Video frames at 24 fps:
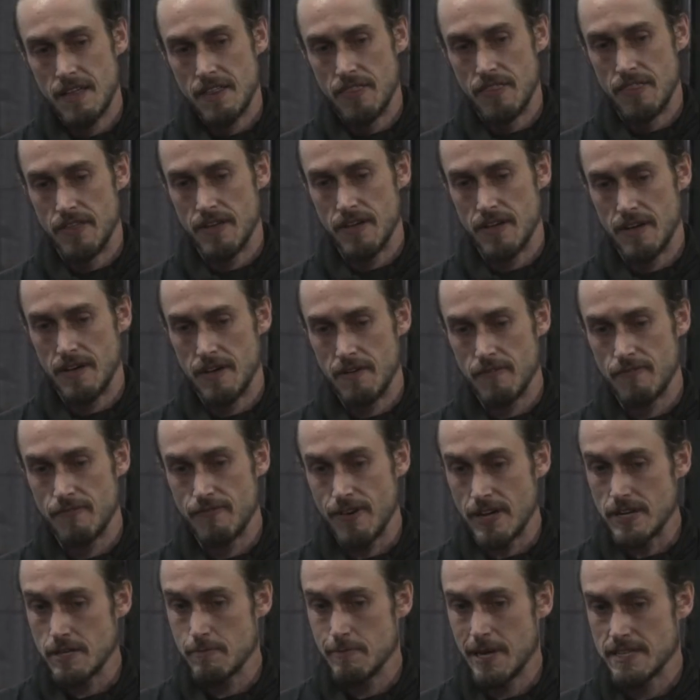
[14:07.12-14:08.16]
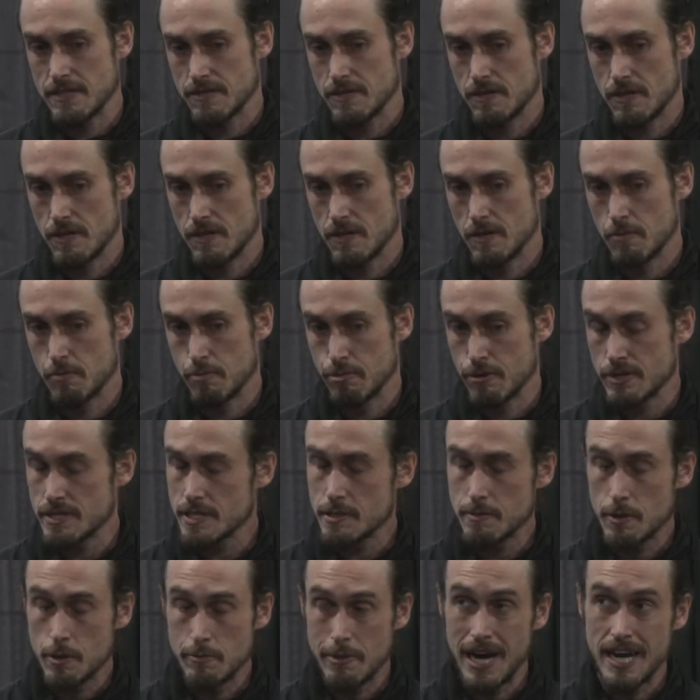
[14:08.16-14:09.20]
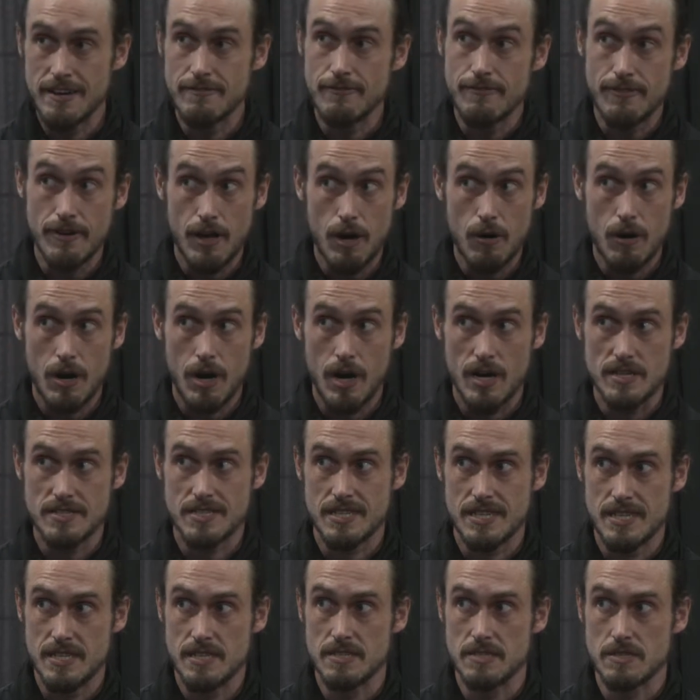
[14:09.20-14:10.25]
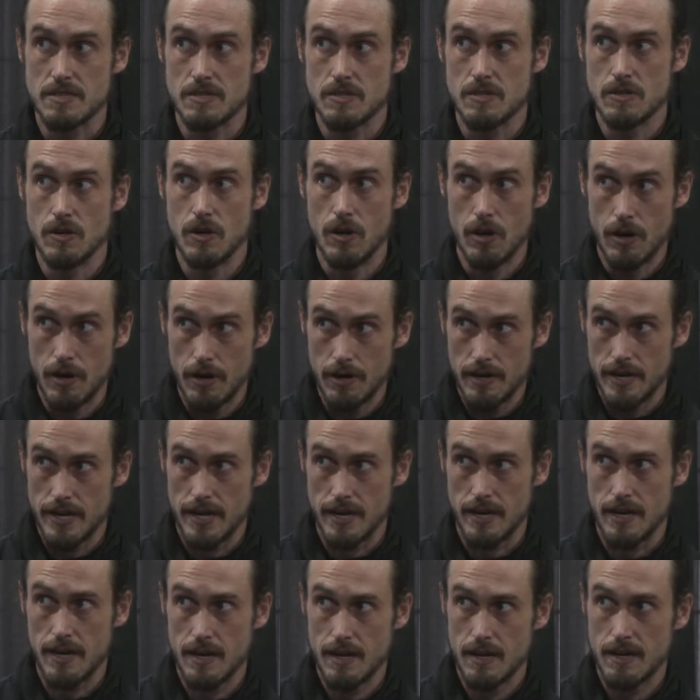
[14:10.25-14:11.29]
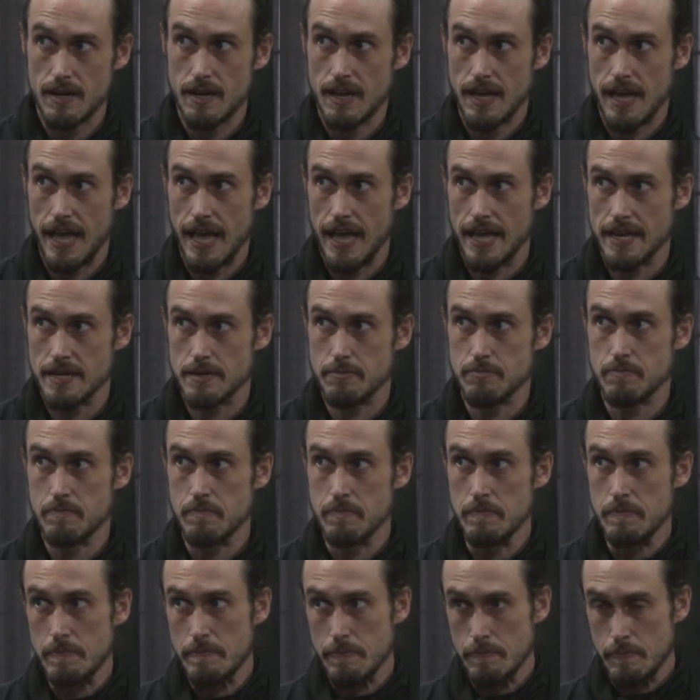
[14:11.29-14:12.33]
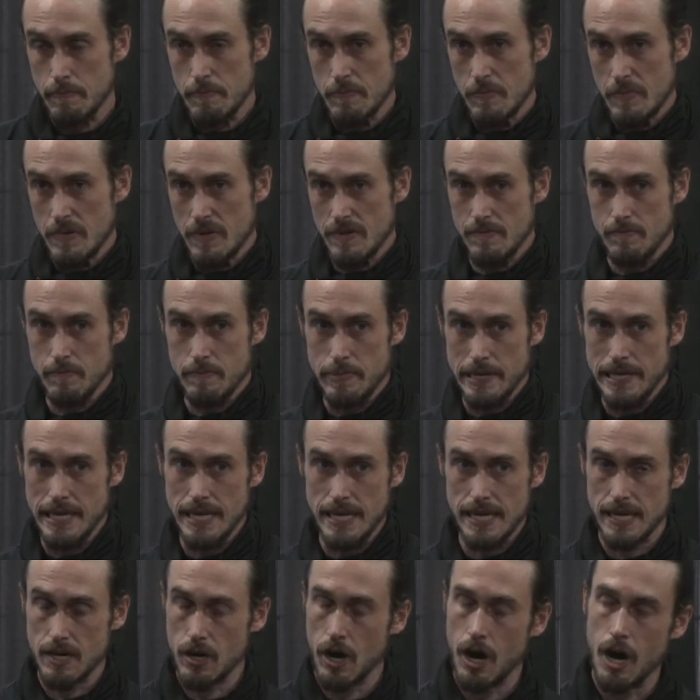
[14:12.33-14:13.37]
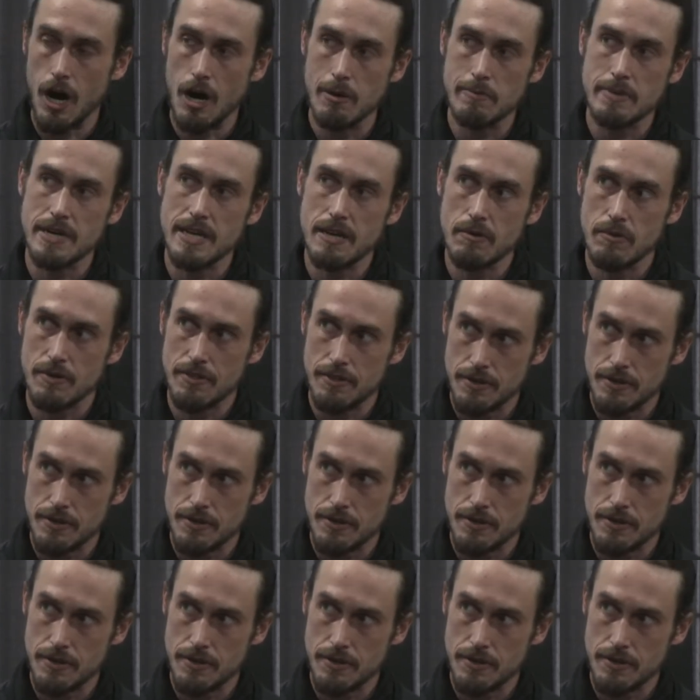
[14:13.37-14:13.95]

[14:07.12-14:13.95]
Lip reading: the fundamental principle behind flow arts is learning and being in harmony with